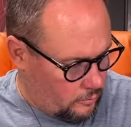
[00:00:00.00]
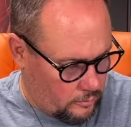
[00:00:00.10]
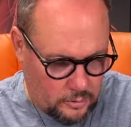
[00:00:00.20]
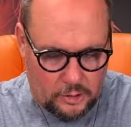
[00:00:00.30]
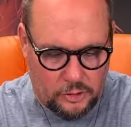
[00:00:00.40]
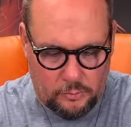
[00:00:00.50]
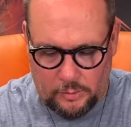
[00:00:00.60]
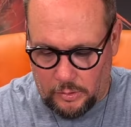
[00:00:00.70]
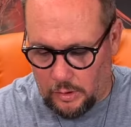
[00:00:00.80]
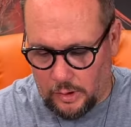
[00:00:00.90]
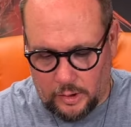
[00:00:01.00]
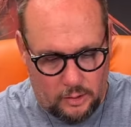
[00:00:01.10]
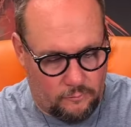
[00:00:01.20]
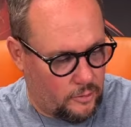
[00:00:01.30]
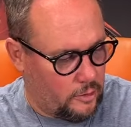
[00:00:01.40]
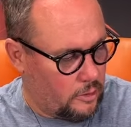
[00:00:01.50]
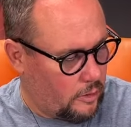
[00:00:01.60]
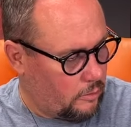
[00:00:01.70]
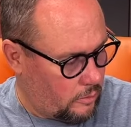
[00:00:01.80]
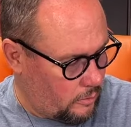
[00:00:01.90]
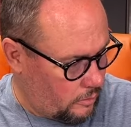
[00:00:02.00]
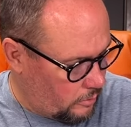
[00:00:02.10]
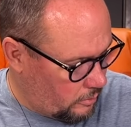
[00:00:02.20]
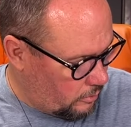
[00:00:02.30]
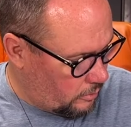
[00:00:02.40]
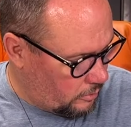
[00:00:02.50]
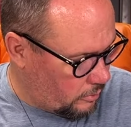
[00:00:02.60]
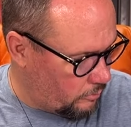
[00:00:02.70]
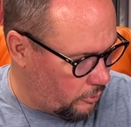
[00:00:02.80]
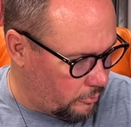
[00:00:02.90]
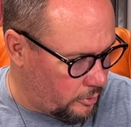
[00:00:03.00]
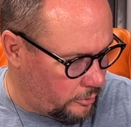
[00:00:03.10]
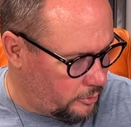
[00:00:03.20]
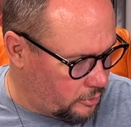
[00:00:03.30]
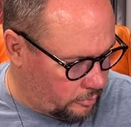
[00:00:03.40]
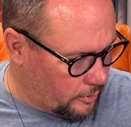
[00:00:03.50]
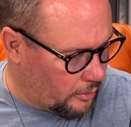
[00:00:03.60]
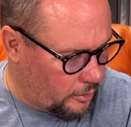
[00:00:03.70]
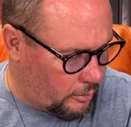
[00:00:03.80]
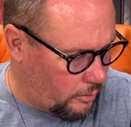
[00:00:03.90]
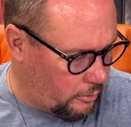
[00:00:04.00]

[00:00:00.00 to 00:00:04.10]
Gosh, it might be gone. I can't find it now. Oh, no, there it is. It's back here.